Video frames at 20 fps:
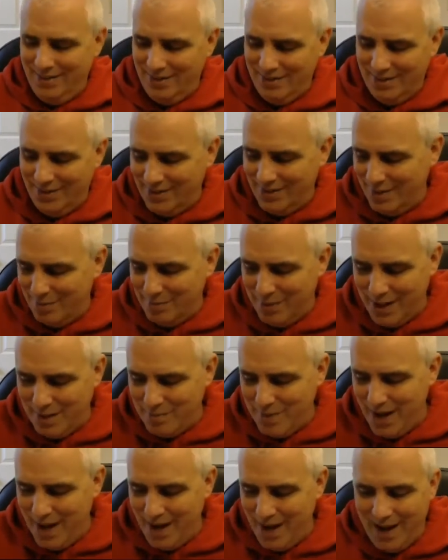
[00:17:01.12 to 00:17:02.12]
so, so somebody
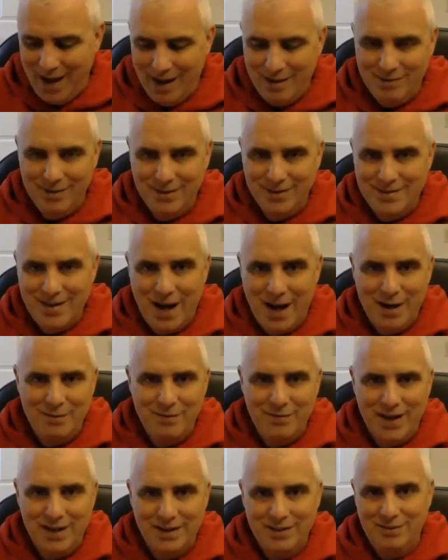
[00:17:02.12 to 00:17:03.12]
may have a side
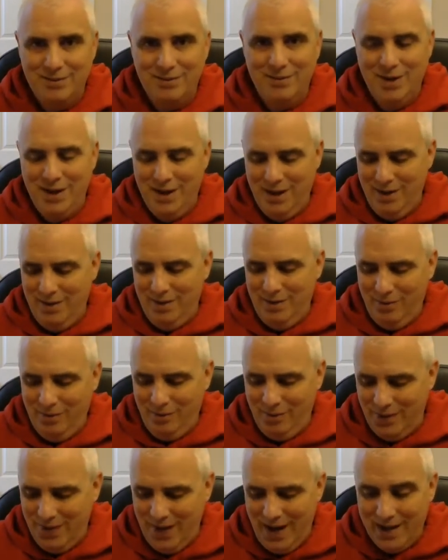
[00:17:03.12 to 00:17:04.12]
effect
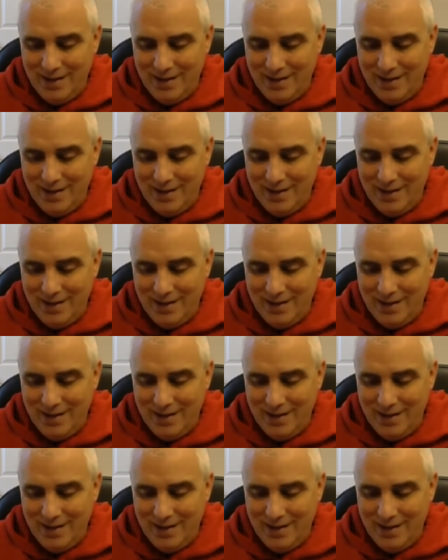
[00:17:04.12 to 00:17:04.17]
with the